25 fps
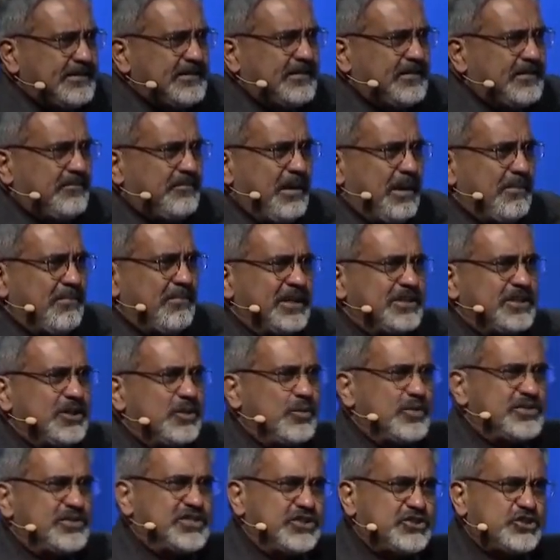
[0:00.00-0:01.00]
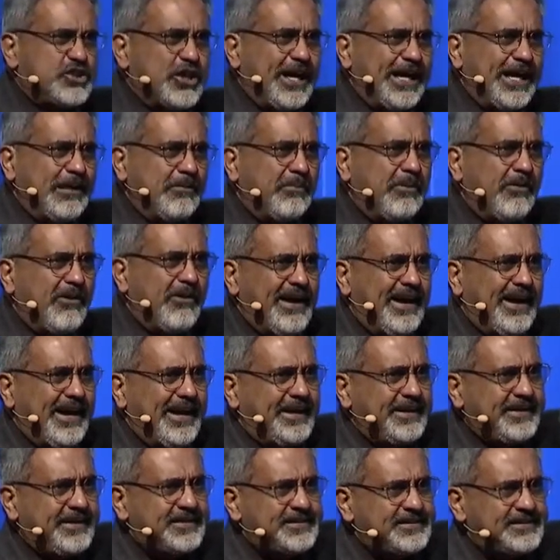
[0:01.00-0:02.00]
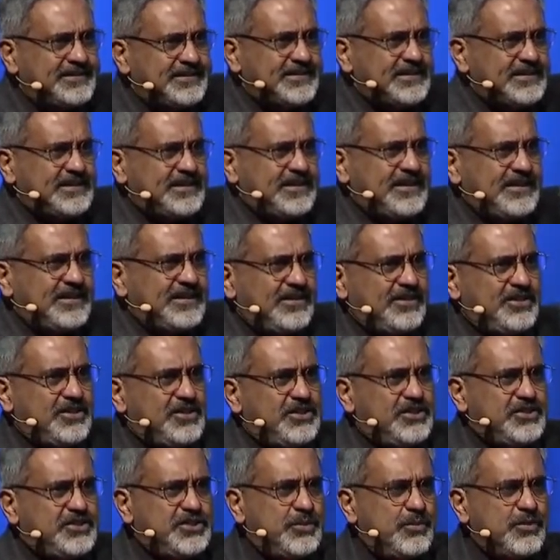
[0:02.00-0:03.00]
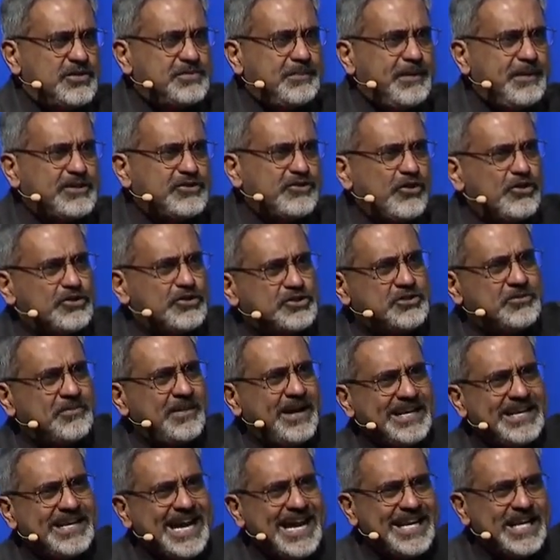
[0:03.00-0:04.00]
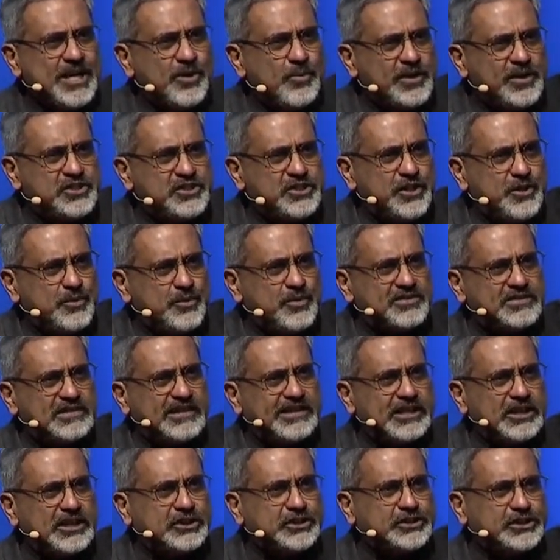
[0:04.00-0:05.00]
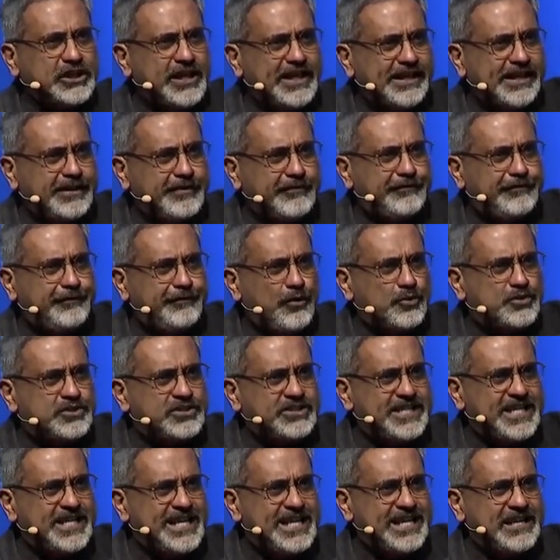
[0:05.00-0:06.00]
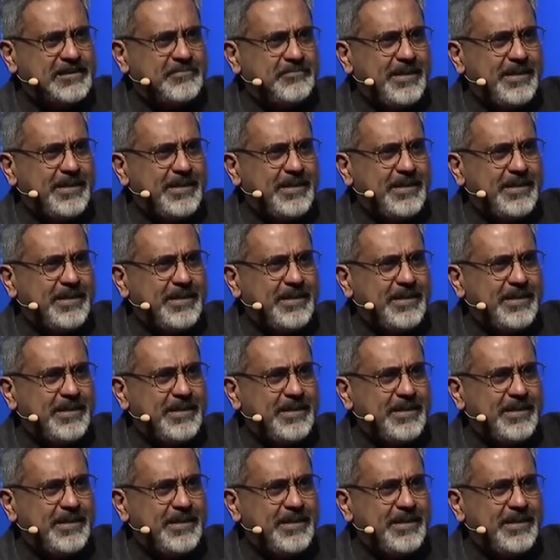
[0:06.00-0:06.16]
My mother was a child bride. She was betrothed to my daddy when she was little shy of 14,